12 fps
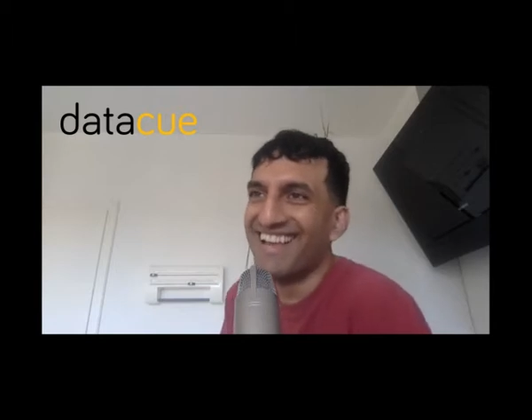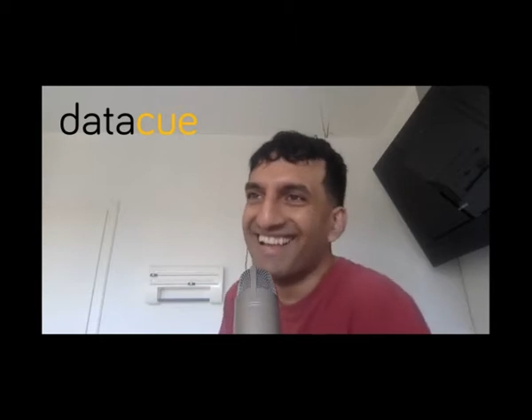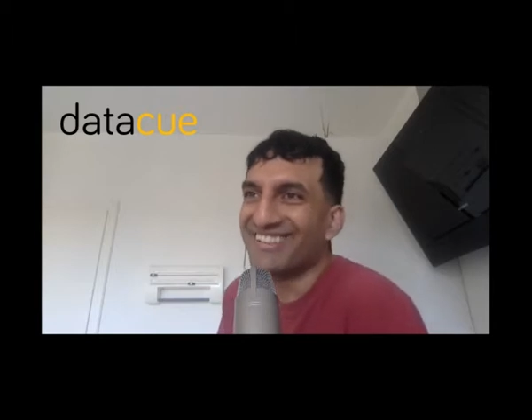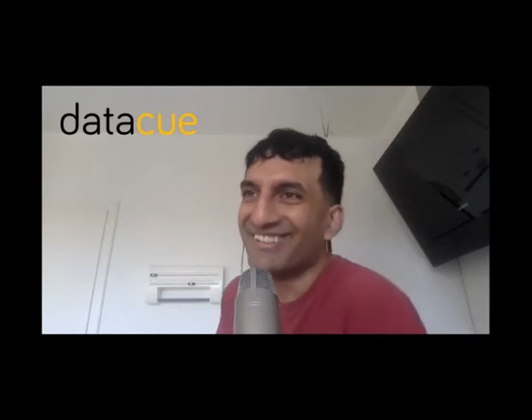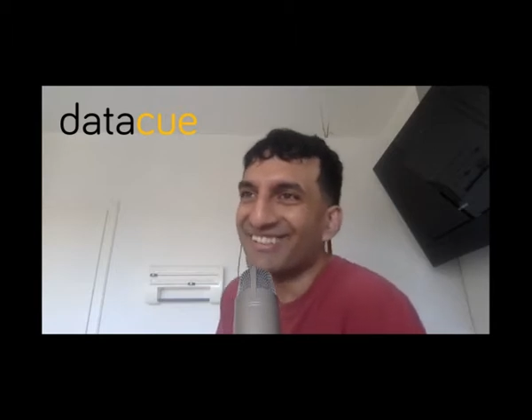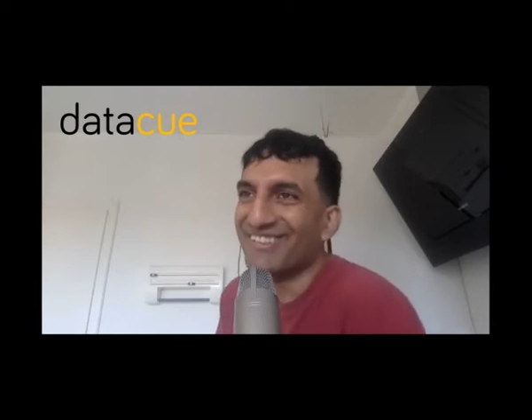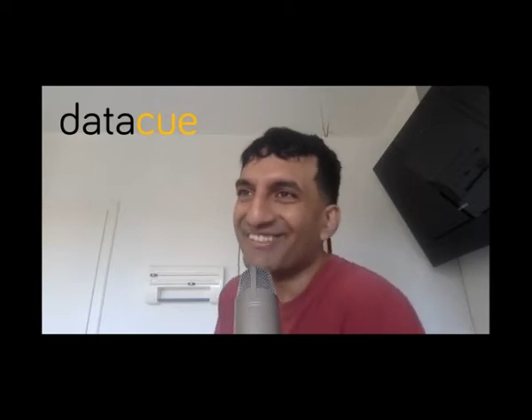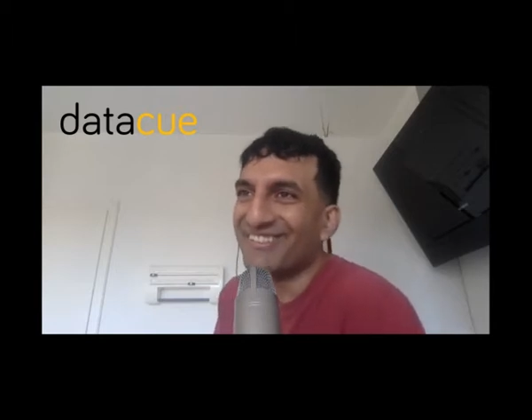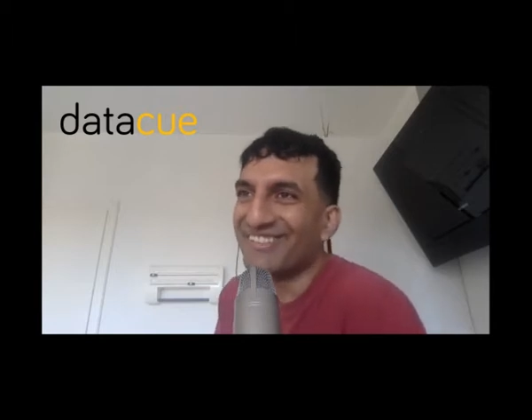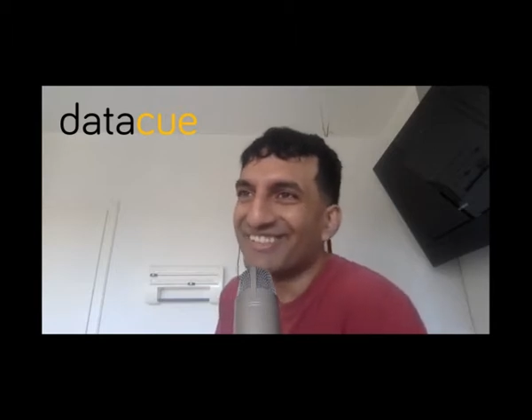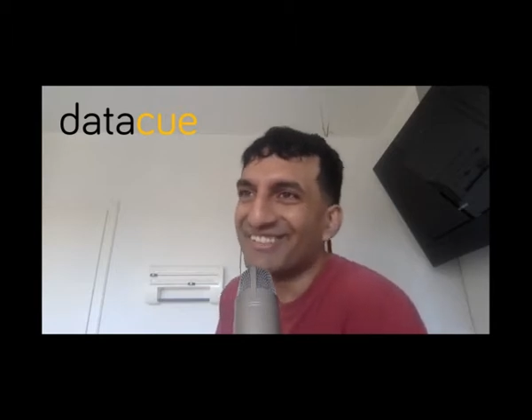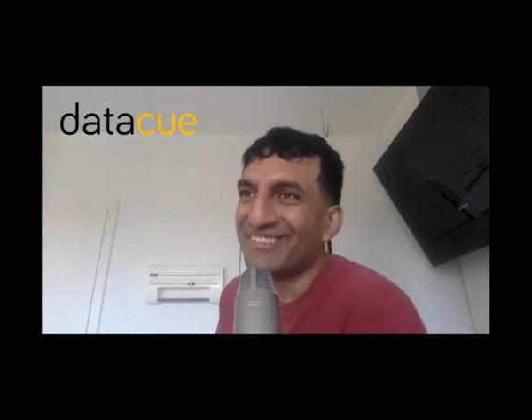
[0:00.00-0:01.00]

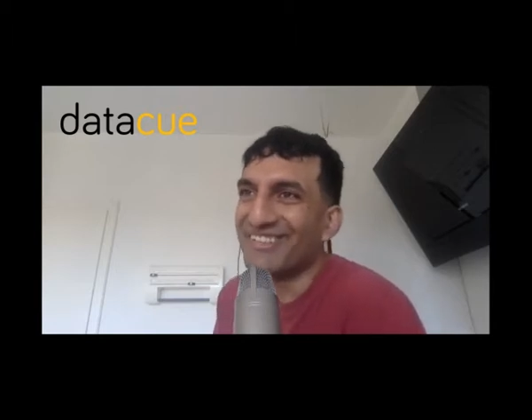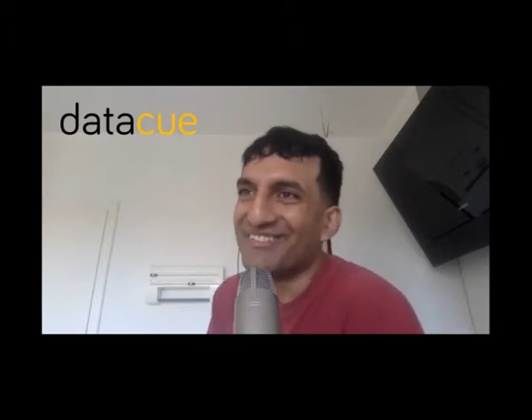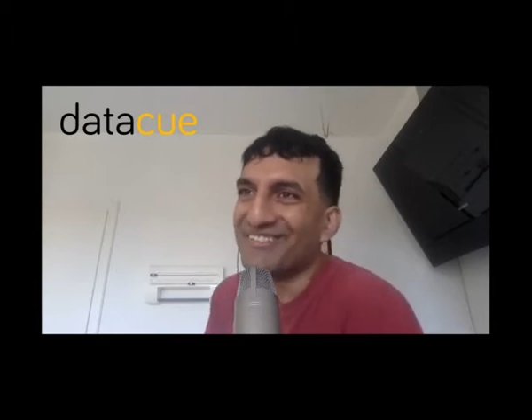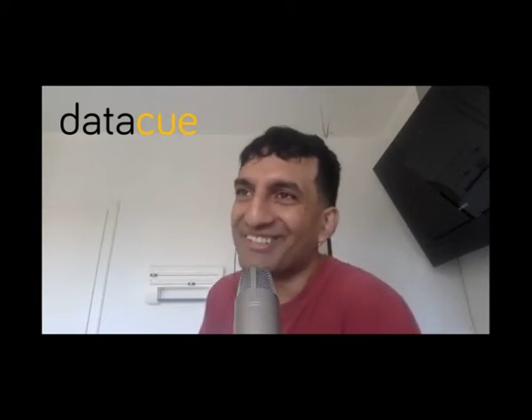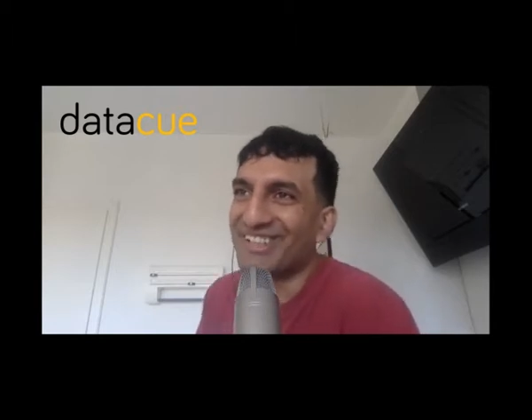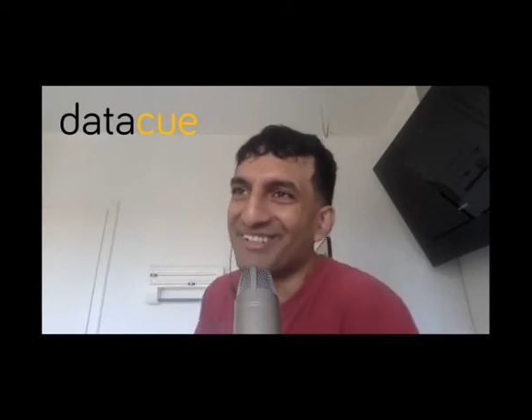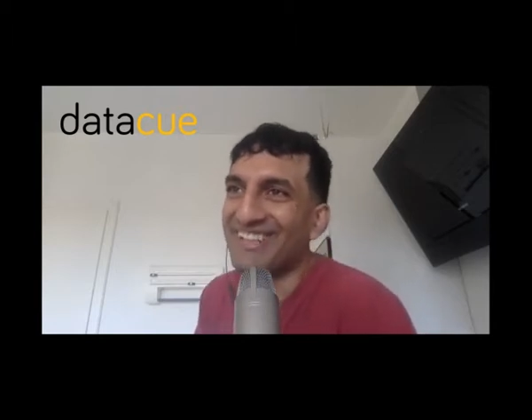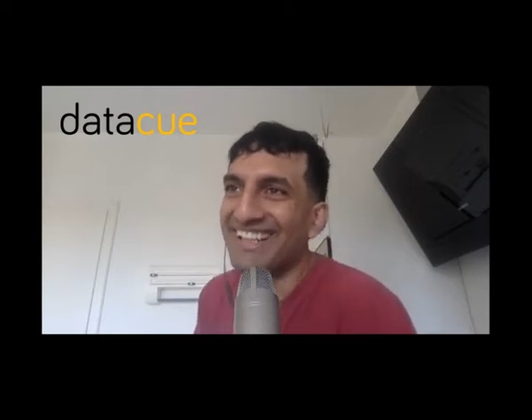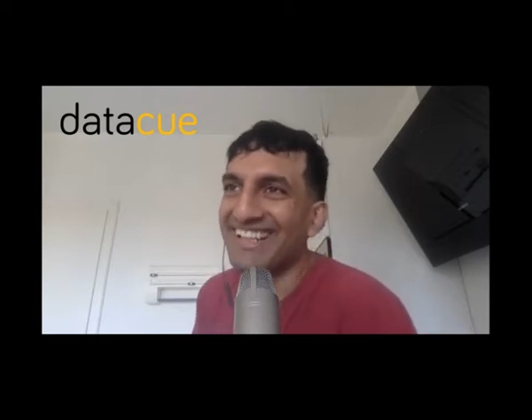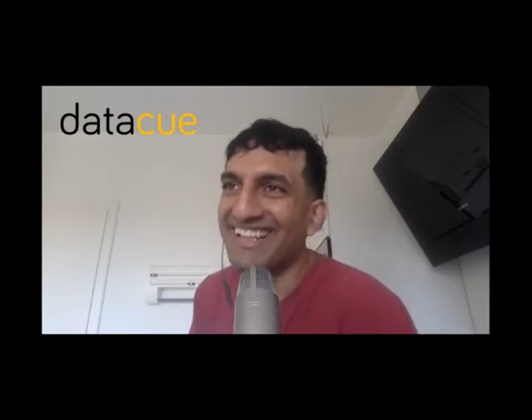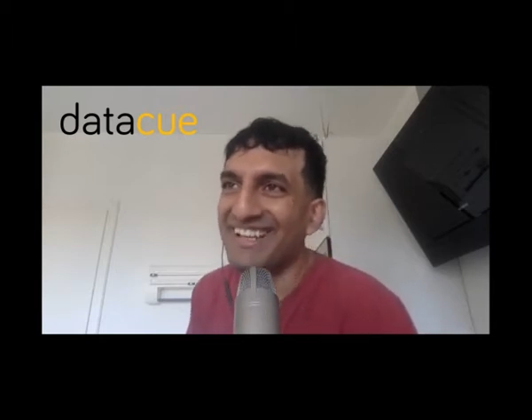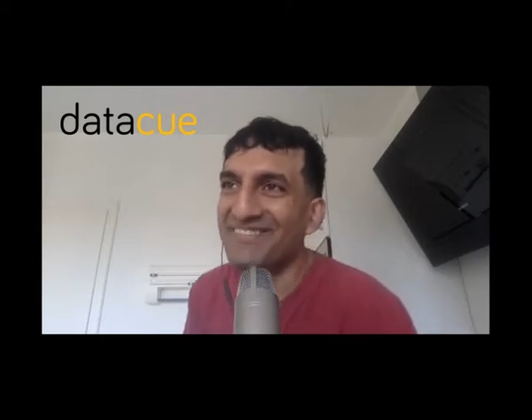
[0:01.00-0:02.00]
So we've sort of
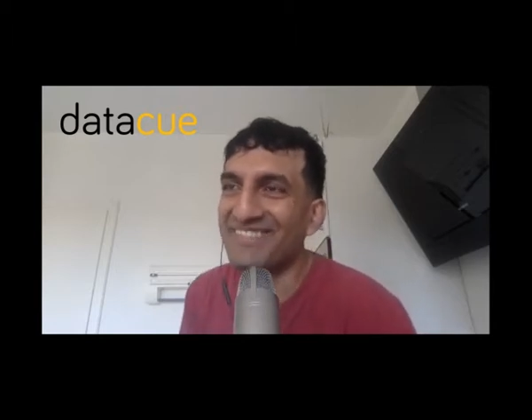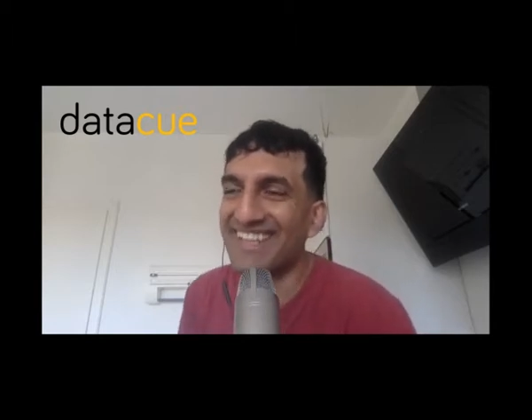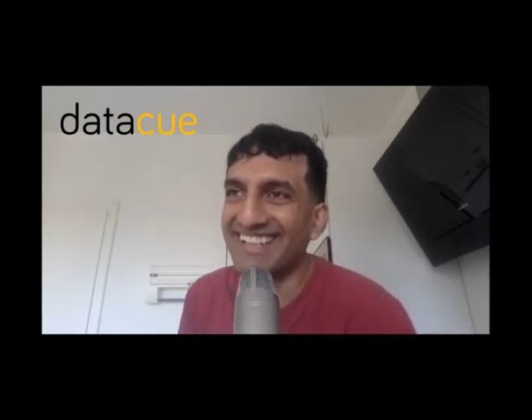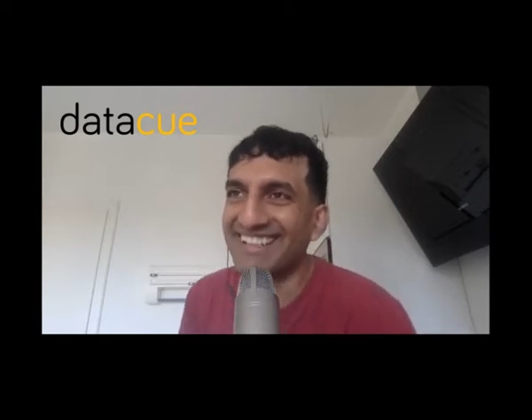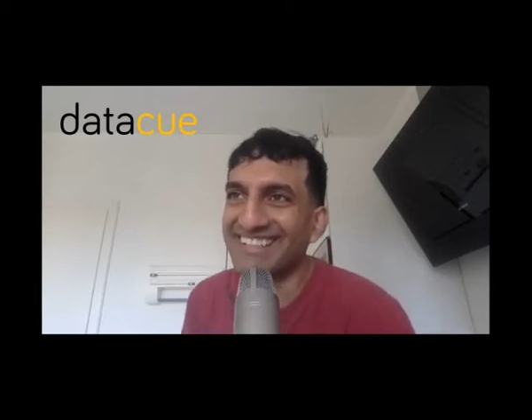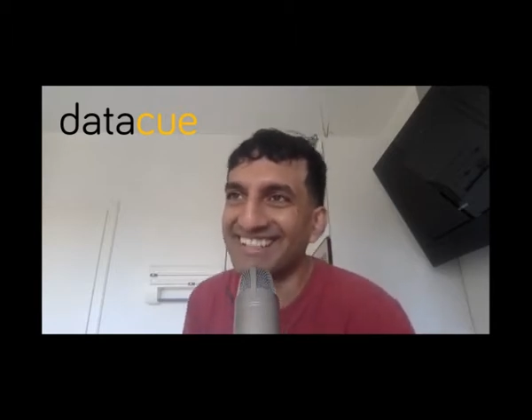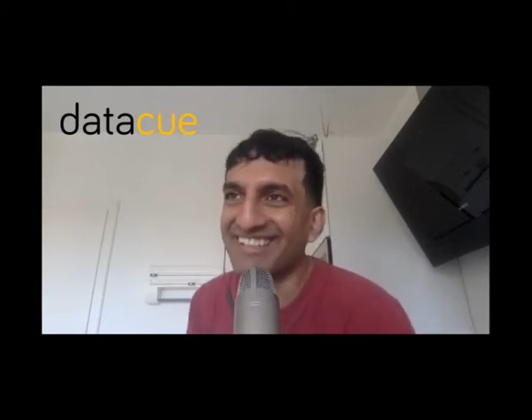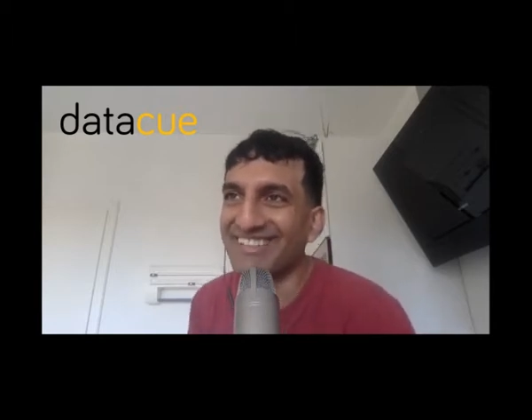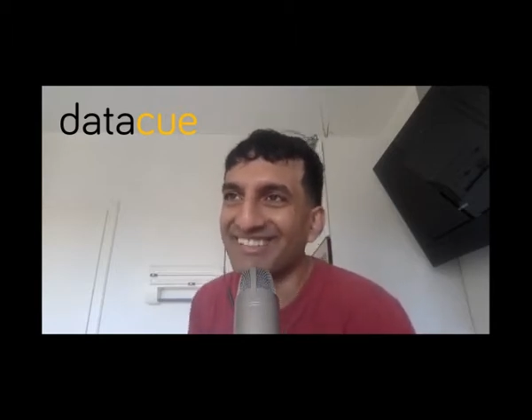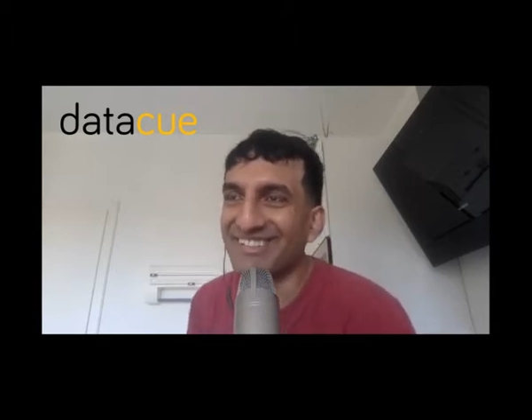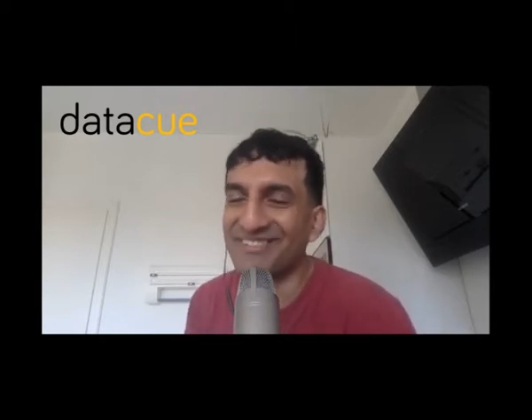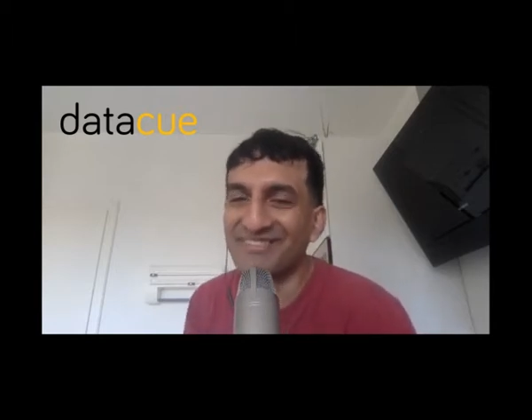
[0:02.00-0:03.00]
cleared up that
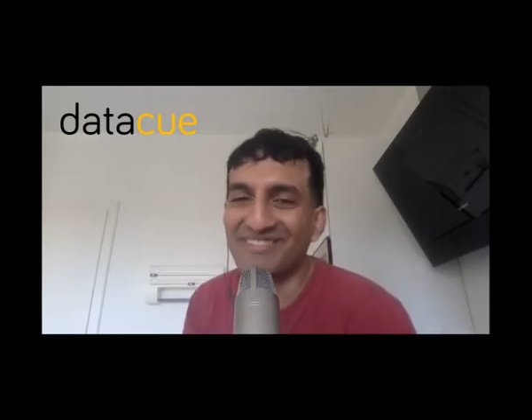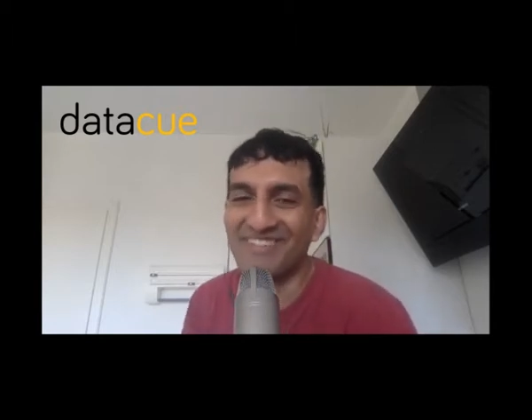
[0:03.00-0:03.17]
sort of,